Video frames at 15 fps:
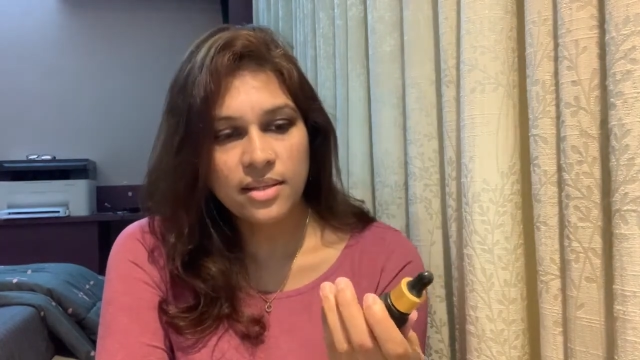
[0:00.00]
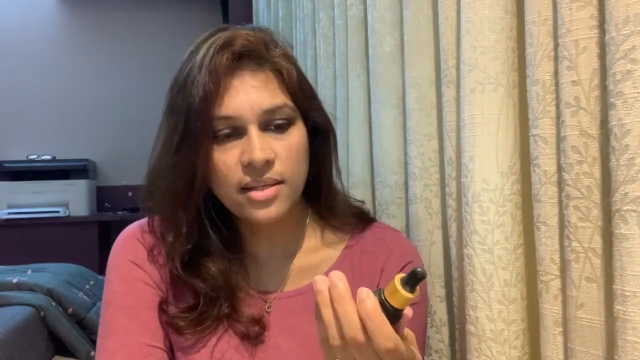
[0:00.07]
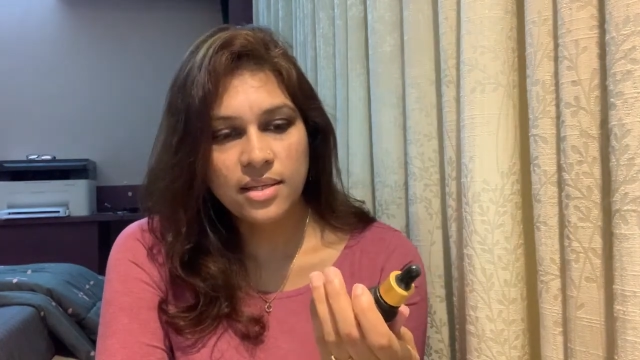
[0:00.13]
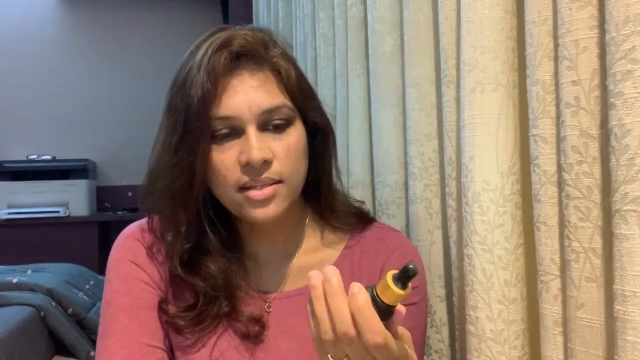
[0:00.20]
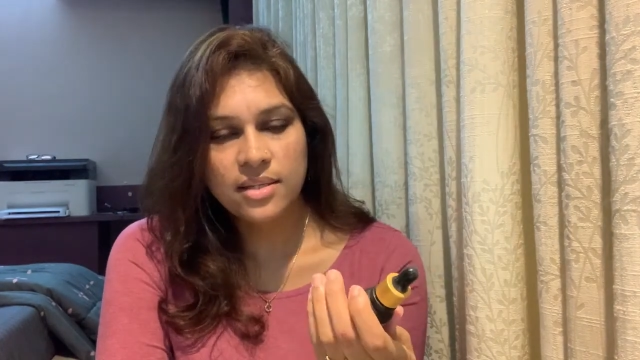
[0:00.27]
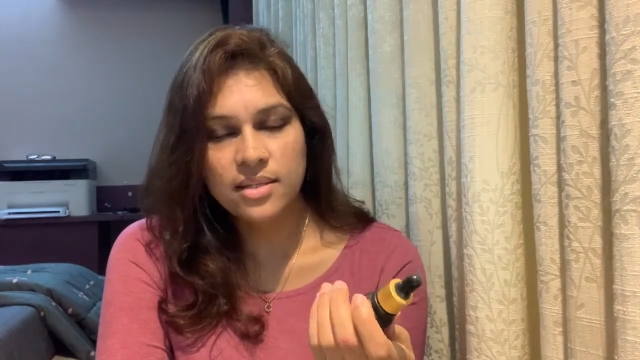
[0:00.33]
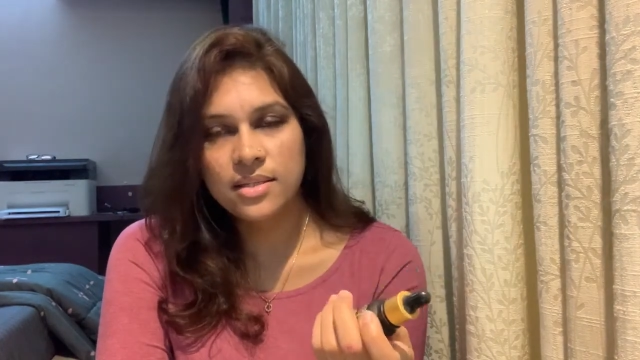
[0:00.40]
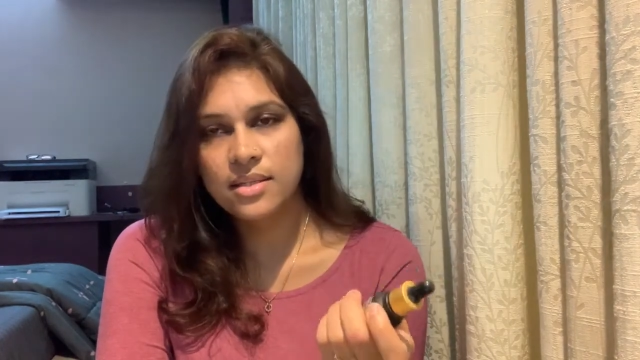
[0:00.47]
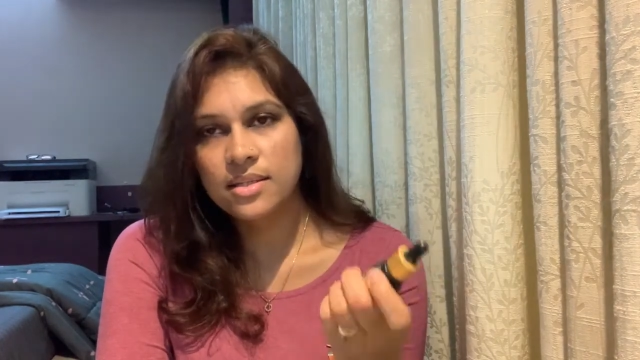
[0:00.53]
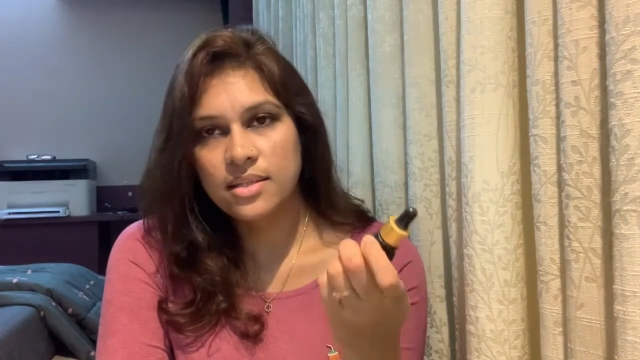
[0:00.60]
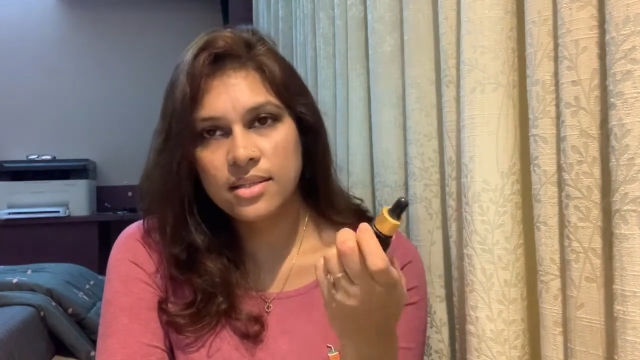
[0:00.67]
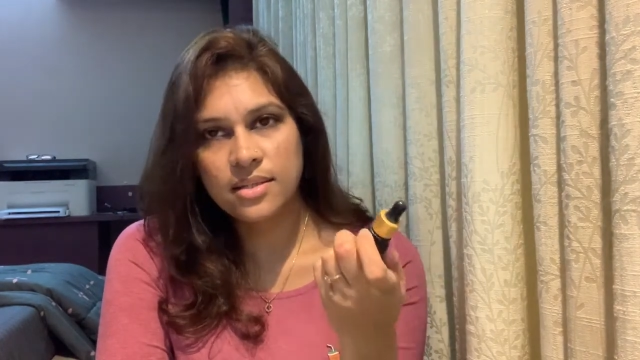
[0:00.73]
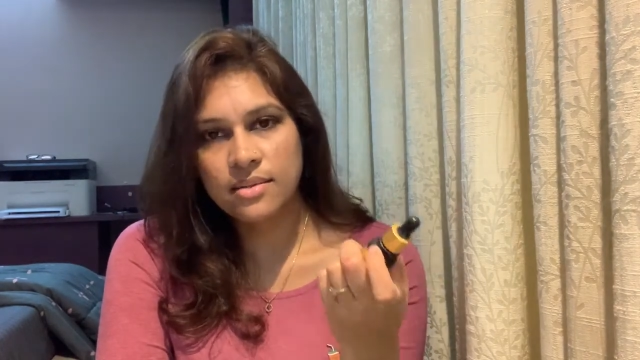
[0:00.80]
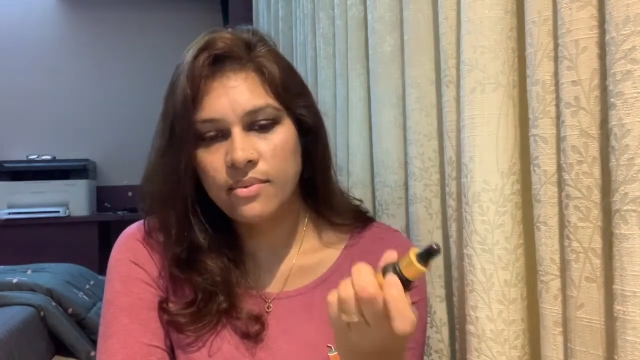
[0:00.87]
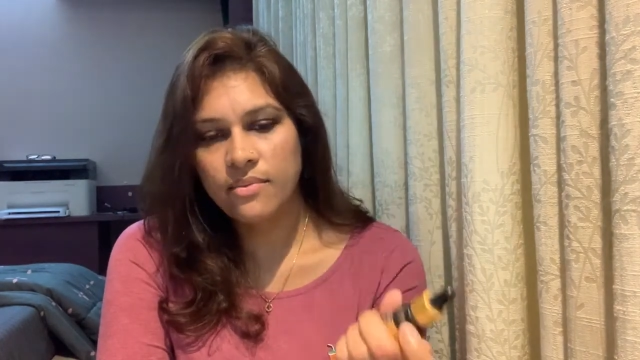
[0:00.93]

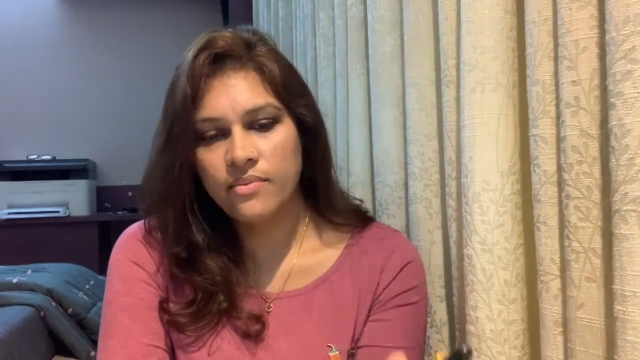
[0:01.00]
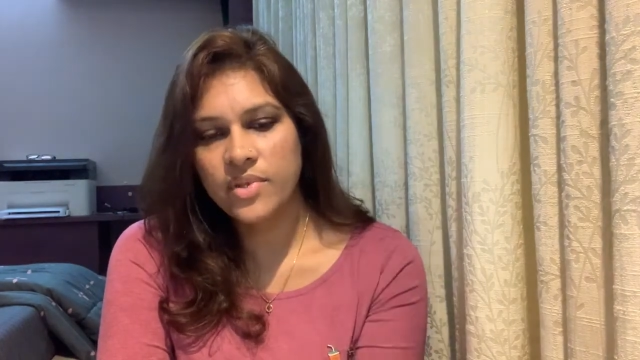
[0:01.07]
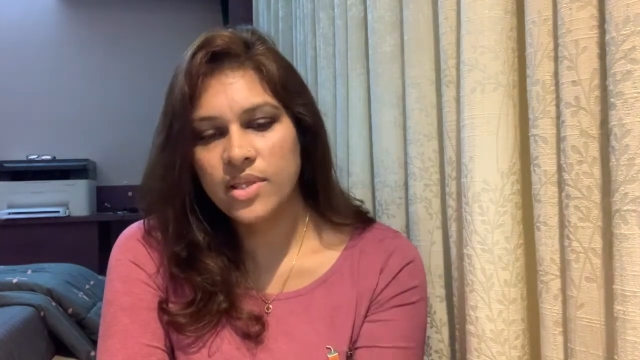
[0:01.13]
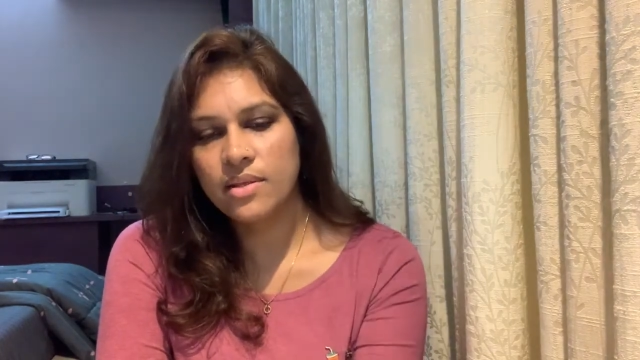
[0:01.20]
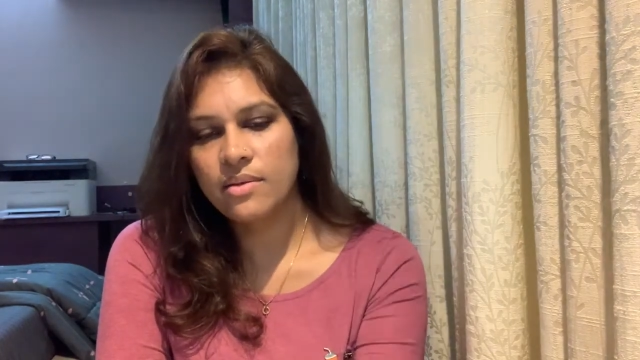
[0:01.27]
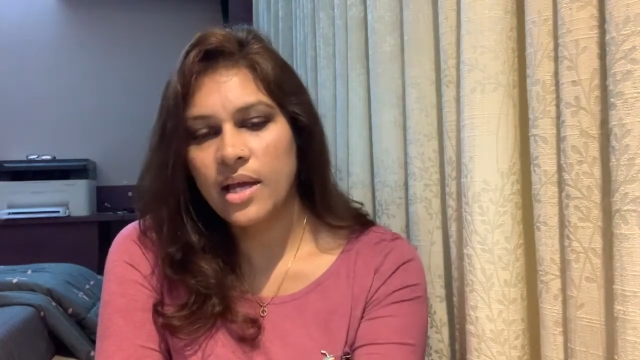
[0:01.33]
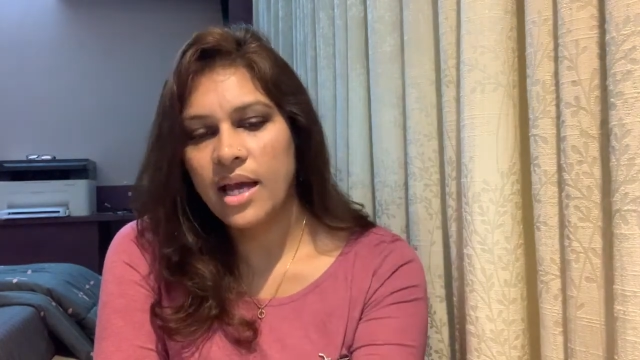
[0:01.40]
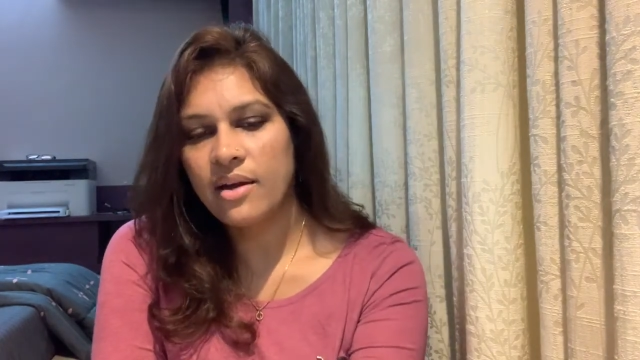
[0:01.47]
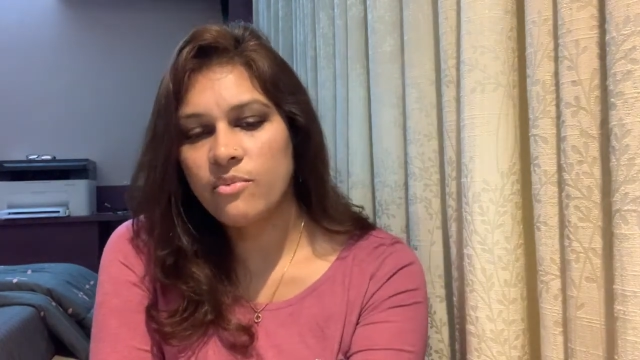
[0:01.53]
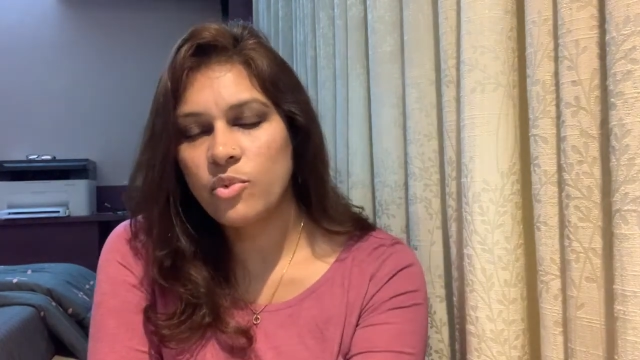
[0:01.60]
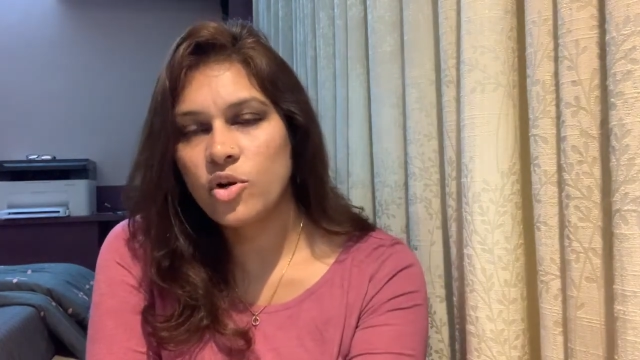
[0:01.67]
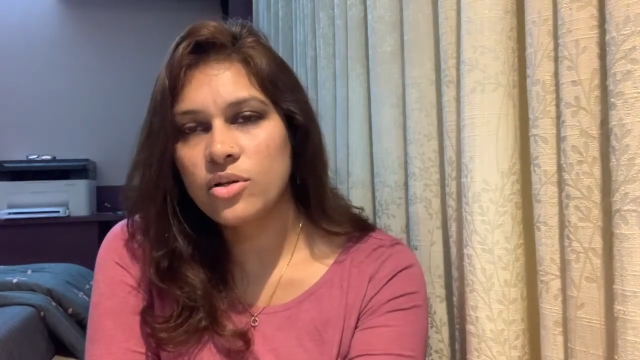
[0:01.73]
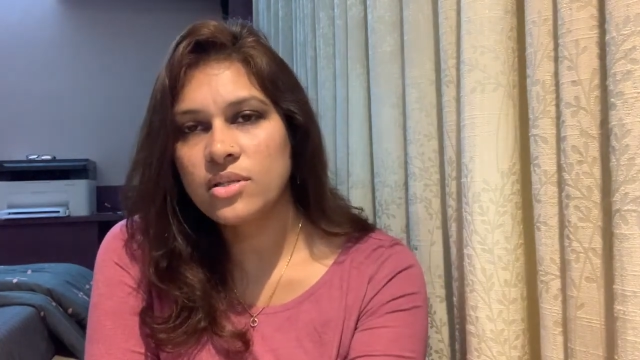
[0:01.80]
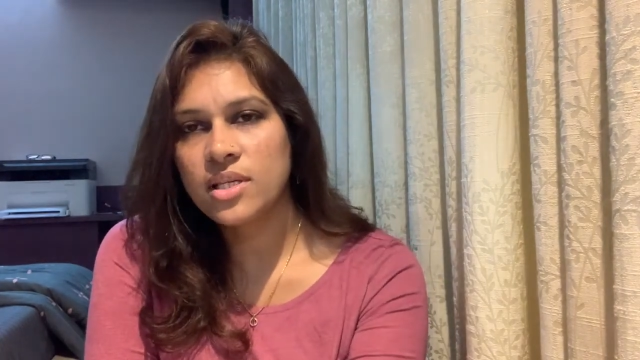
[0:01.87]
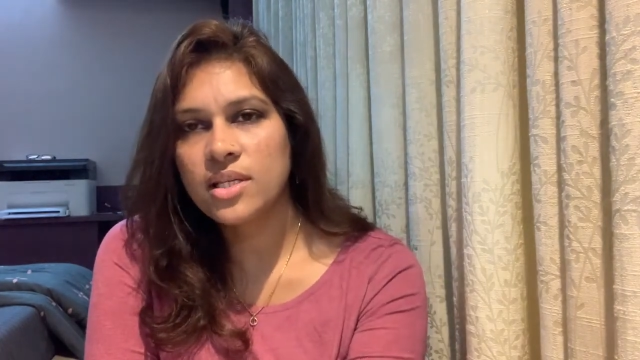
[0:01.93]
this with I
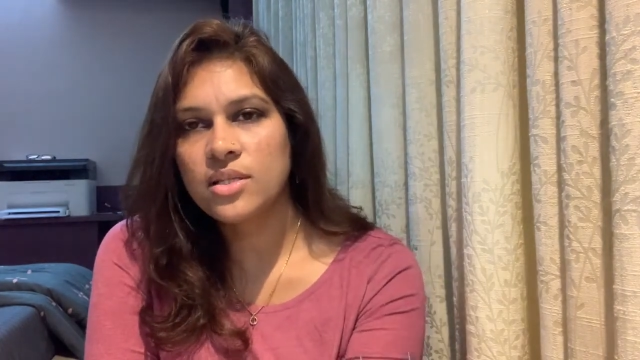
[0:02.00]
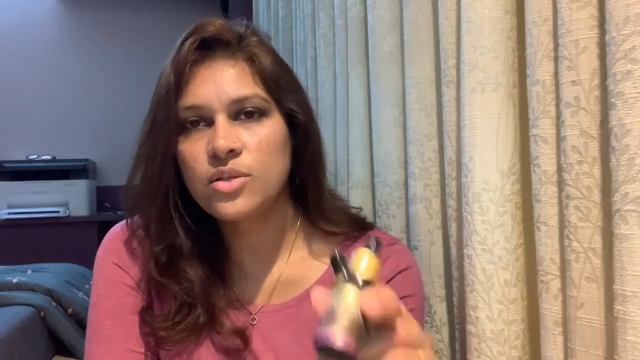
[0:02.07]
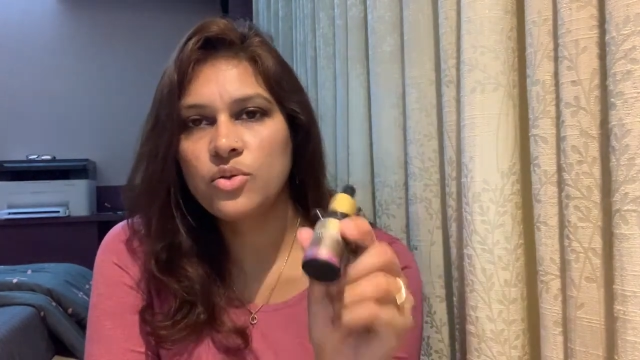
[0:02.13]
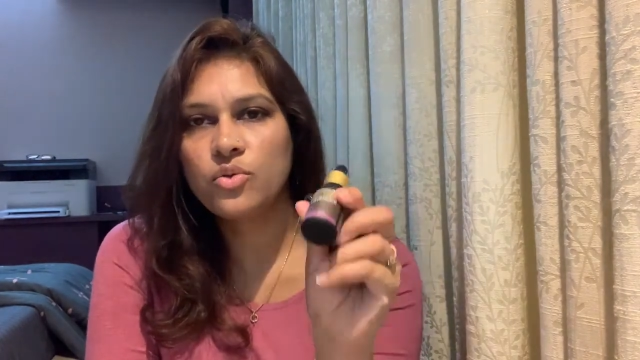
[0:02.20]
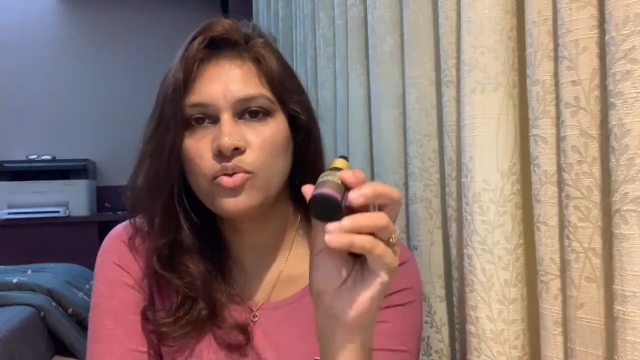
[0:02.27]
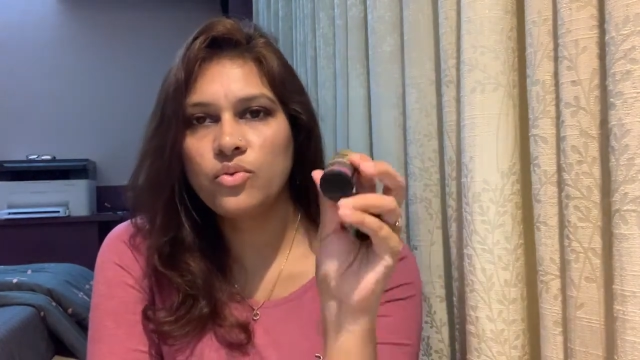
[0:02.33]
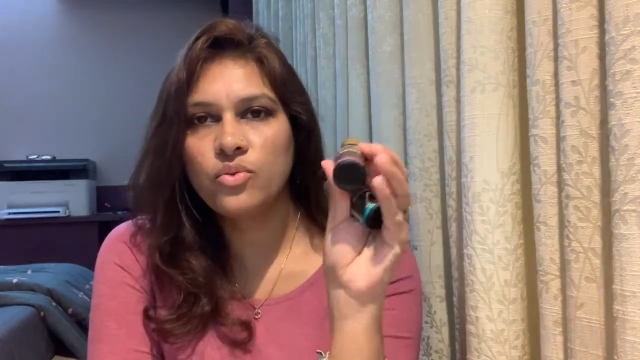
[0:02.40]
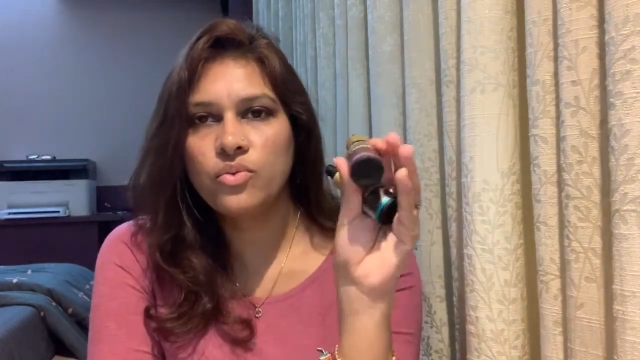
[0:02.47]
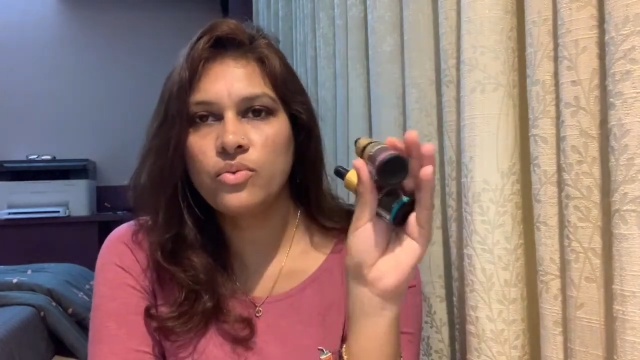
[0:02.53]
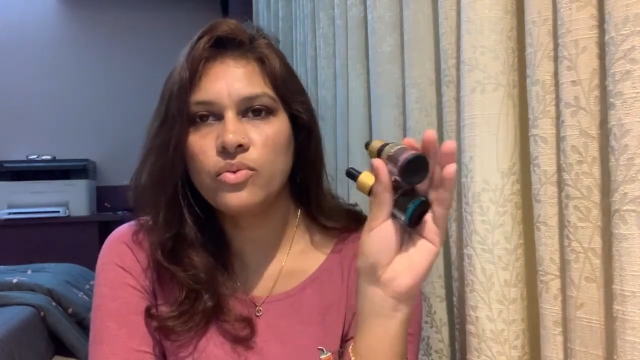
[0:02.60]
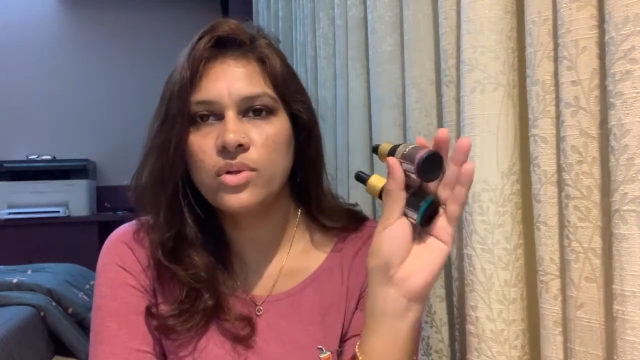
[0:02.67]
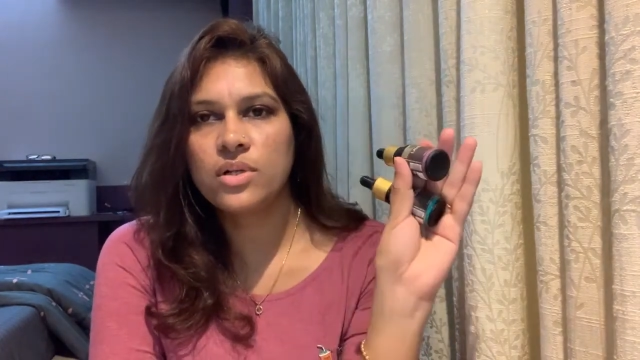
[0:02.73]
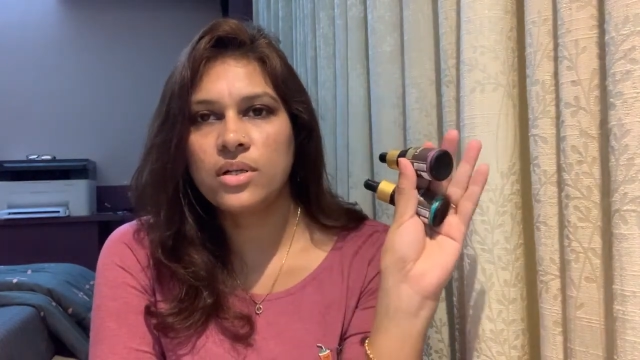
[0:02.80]
bought these two